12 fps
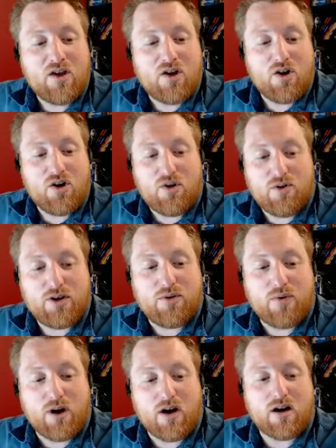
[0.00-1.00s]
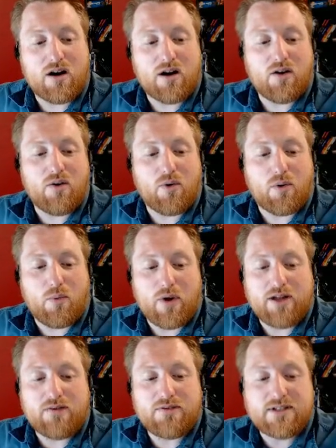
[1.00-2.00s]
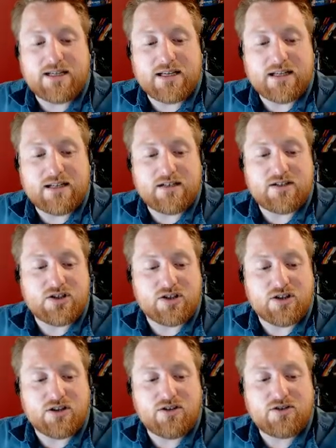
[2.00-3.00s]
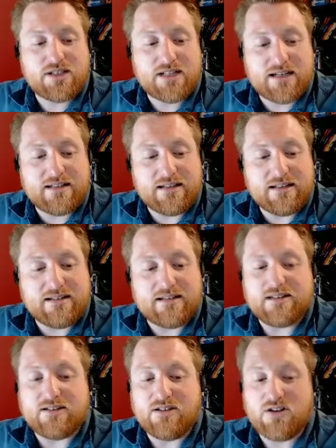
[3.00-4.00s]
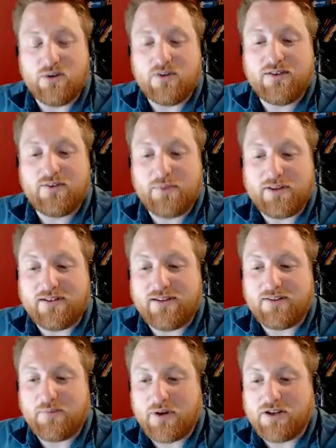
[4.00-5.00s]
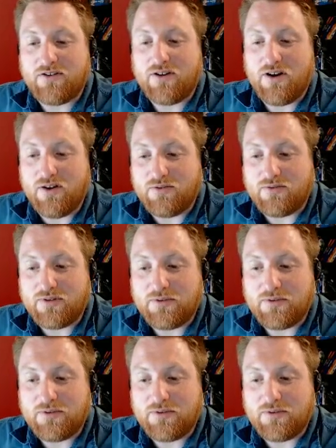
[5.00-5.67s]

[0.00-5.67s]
Who you are or what you did to earn your sentence is no one's business but your own.